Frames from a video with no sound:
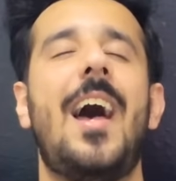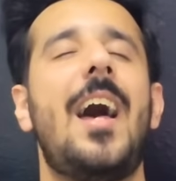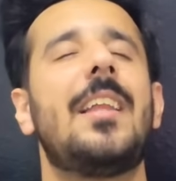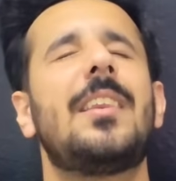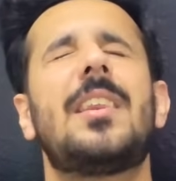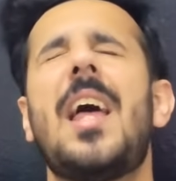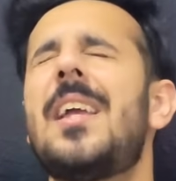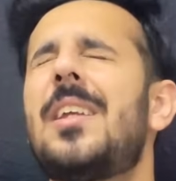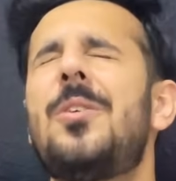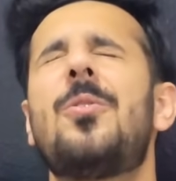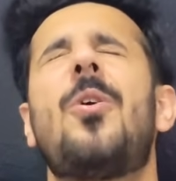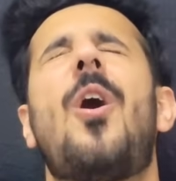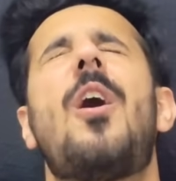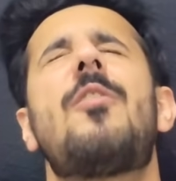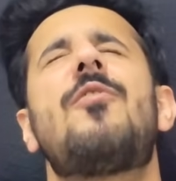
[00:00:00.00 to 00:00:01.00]
And thank
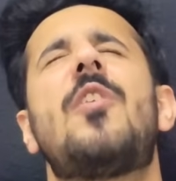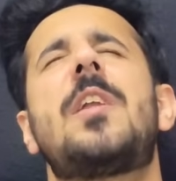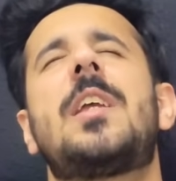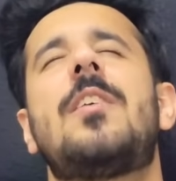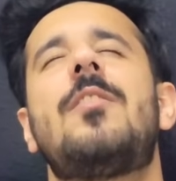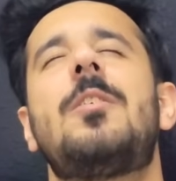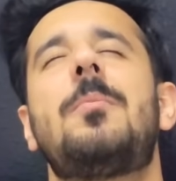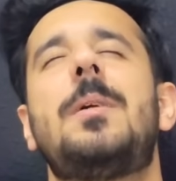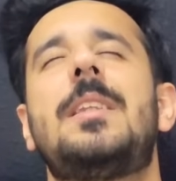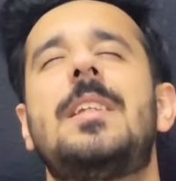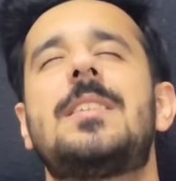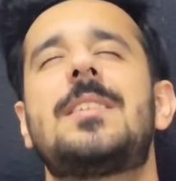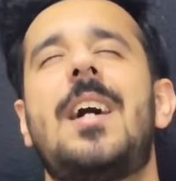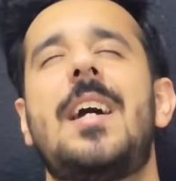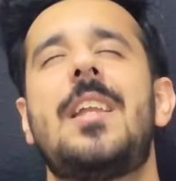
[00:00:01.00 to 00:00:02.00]
you, God, for giving
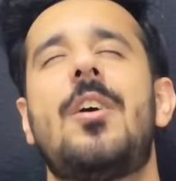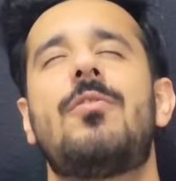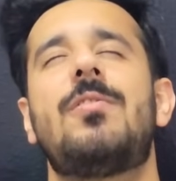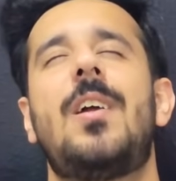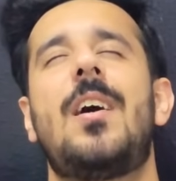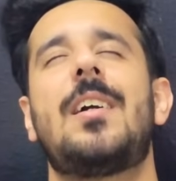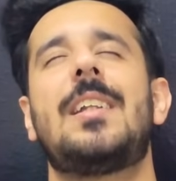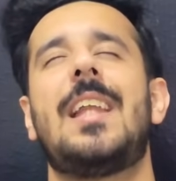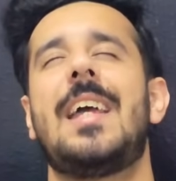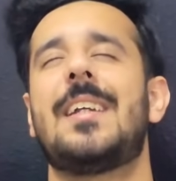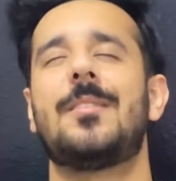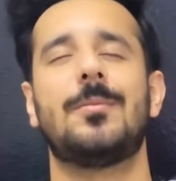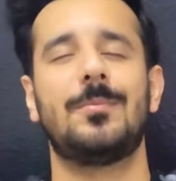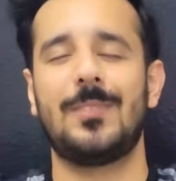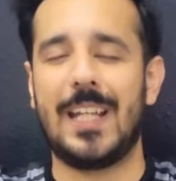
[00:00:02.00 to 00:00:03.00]
me this kind of luck.
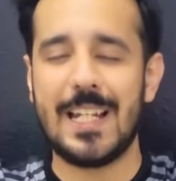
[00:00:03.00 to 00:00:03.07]
Like,